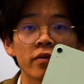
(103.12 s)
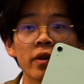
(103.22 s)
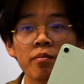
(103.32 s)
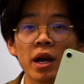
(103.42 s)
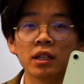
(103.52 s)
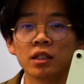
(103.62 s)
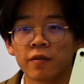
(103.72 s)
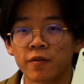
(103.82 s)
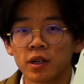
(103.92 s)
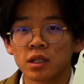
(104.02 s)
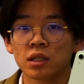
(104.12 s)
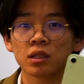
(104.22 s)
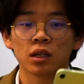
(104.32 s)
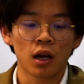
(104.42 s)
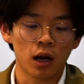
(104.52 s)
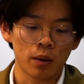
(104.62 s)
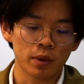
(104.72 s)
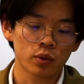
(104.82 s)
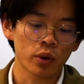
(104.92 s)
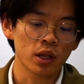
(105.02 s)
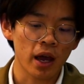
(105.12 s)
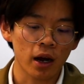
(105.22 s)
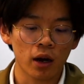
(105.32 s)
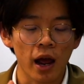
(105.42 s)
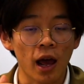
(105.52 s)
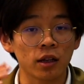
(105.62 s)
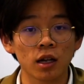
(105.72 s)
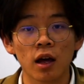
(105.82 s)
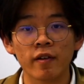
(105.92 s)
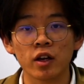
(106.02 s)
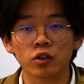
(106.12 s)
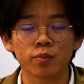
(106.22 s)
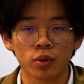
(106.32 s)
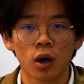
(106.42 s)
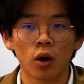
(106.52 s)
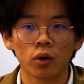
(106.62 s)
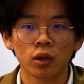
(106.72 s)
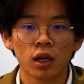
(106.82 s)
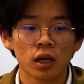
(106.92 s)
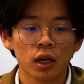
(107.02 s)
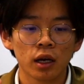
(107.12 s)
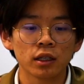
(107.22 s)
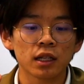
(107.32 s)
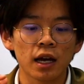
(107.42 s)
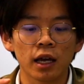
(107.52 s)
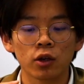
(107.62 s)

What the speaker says: of the main difference between the Air and the 11-inch Pro is that it